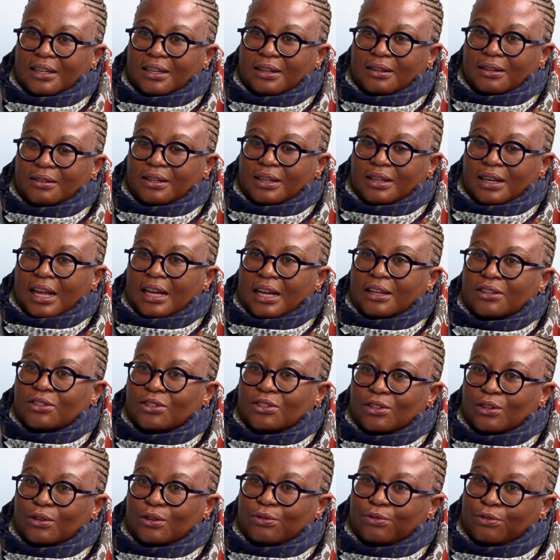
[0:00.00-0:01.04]
the
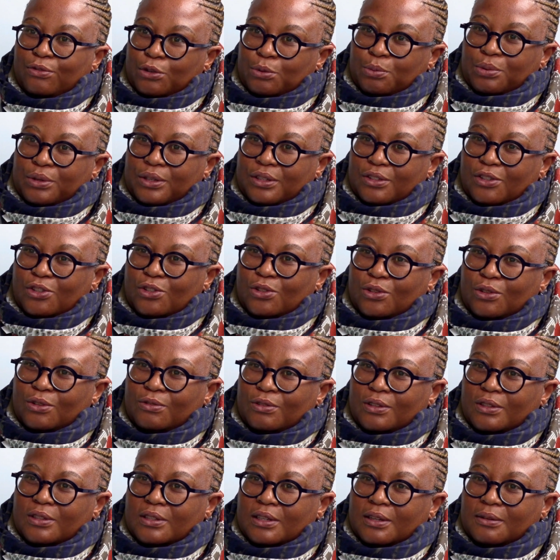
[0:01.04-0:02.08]
national footprint
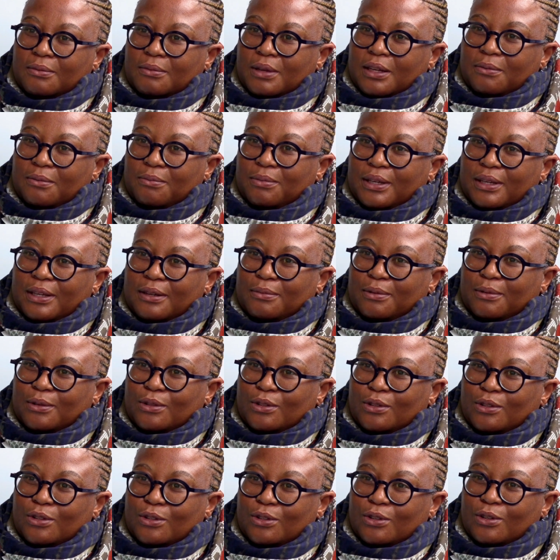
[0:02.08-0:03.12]
service and be
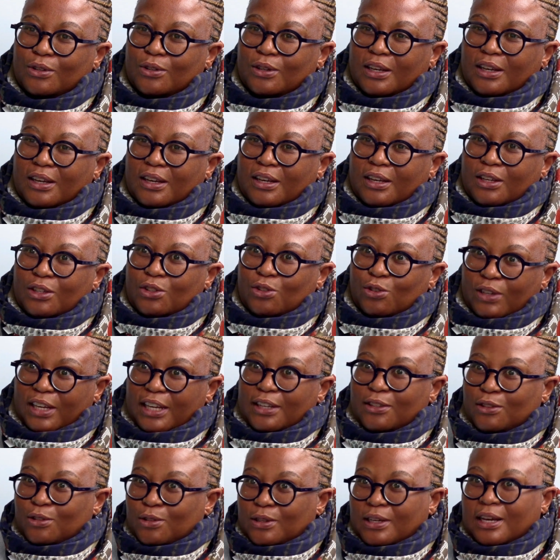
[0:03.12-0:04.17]
able to
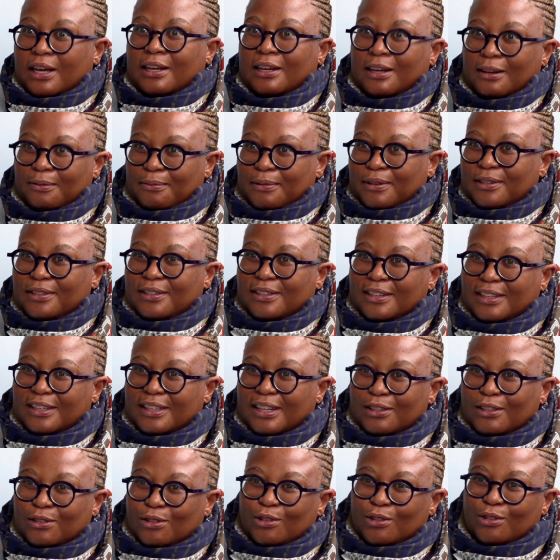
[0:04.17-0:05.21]
get to Kakamas
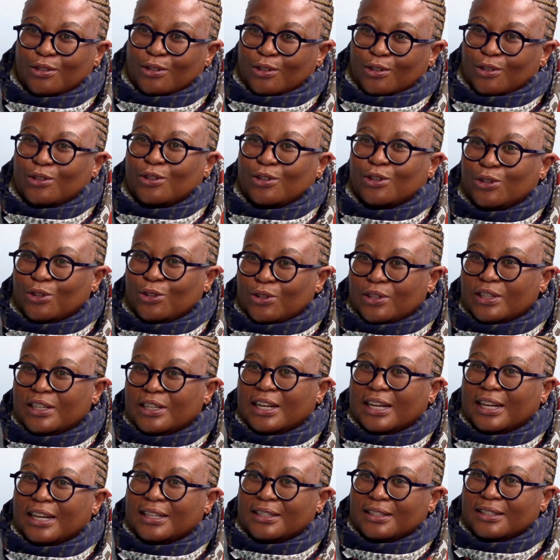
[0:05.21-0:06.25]
and get to Sekukuni
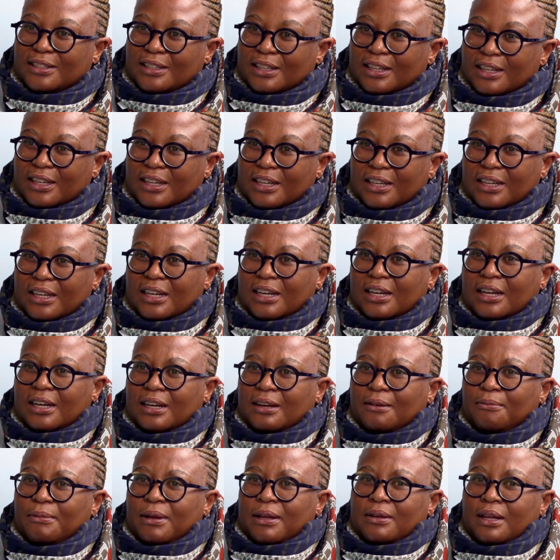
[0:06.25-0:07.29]
land,
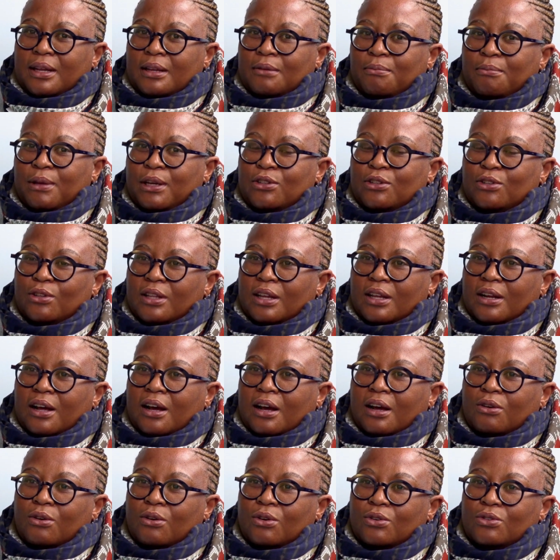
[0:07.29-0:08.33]
and make sure that
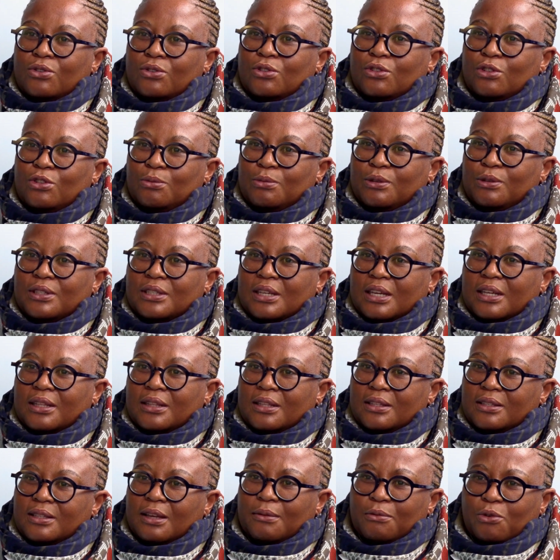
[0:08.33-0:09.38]
our consumers
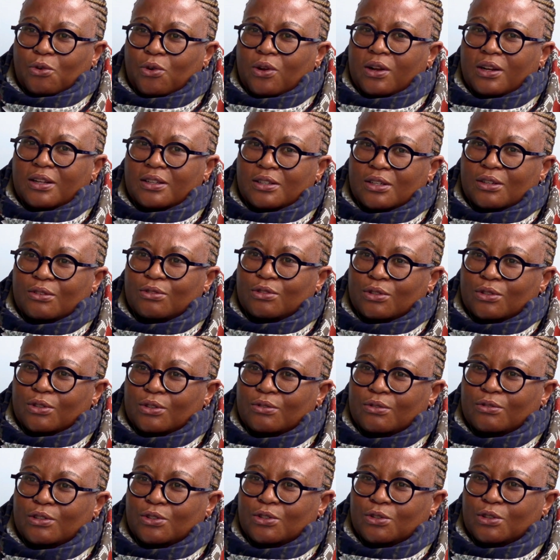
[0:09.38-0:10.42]
get the same quality of
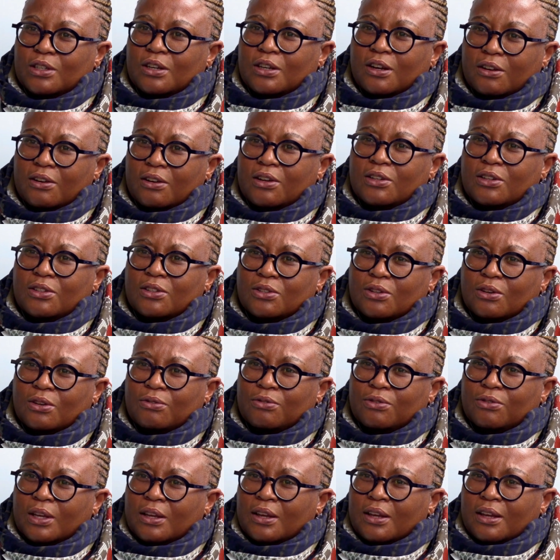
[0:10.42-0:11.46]
service regardless
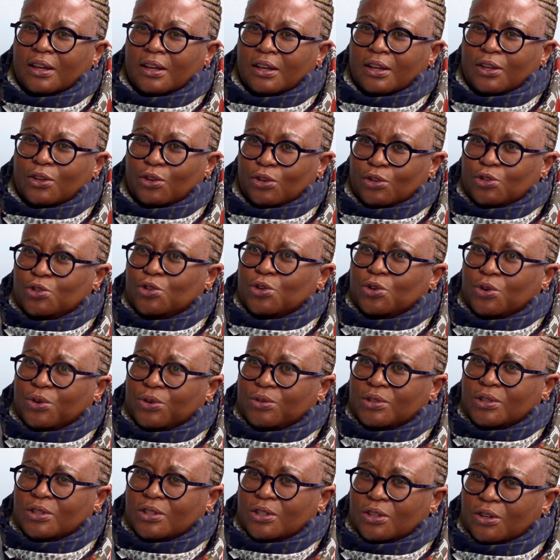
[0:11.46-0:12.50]
of your
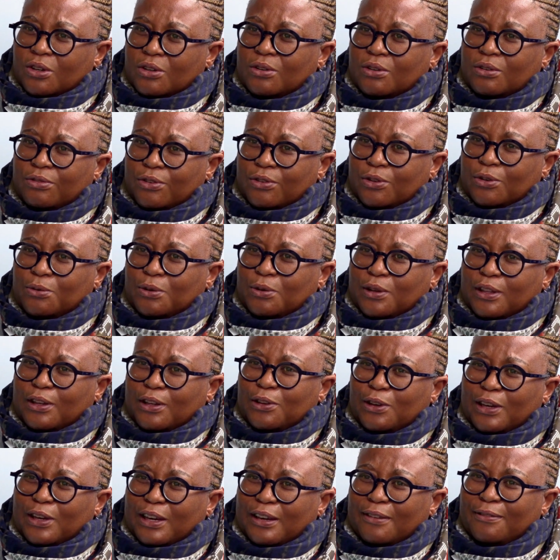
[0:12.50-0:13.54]
geography or
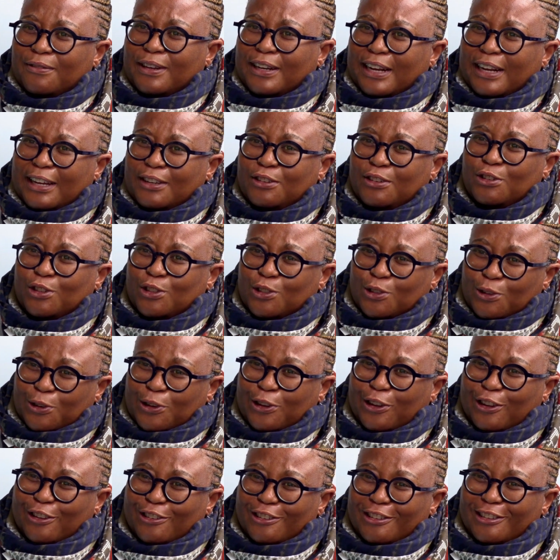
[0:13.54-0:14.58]
whether you have an address
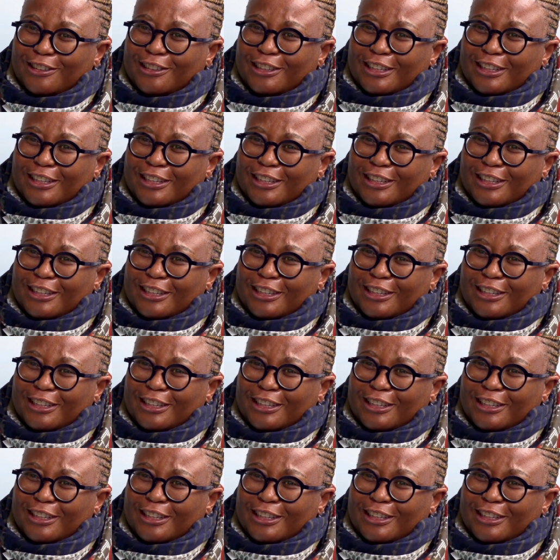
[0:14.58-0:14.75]
or not.